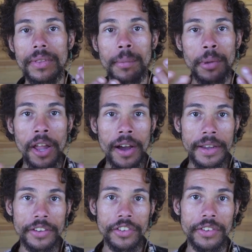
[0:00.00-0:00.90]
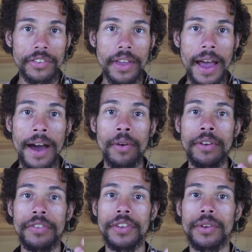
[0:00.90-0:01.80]
the blockages out
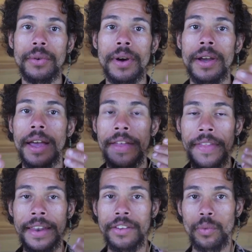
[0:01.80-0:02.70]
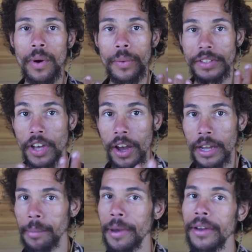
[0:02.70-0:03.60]
of you, and then as well, we
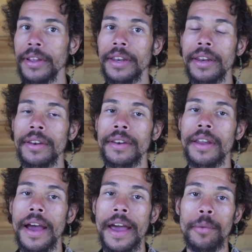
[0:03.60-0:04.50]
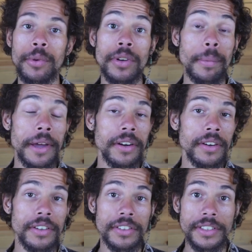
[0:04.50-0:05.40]
talk about it and I help you to better
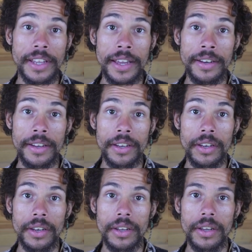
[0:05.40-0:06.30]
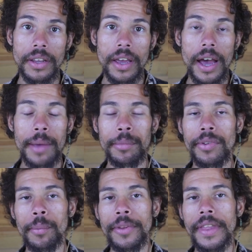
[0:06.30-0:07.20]
understand it. I'm
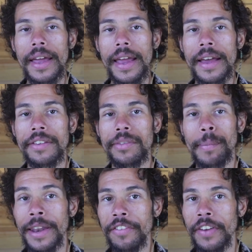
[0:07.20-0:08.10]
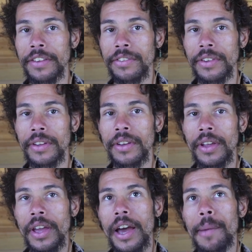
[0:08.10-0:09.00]
someone that has manifested
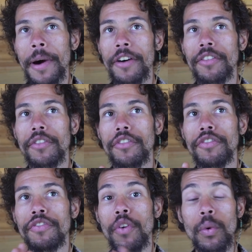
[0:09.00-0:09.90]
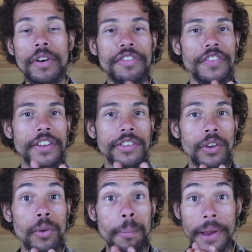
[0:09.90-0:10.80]
about four
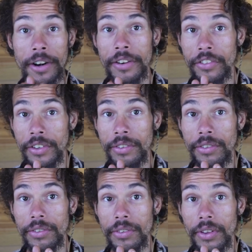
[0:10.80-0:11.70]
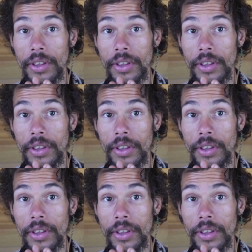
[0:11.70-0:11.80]
physical marriages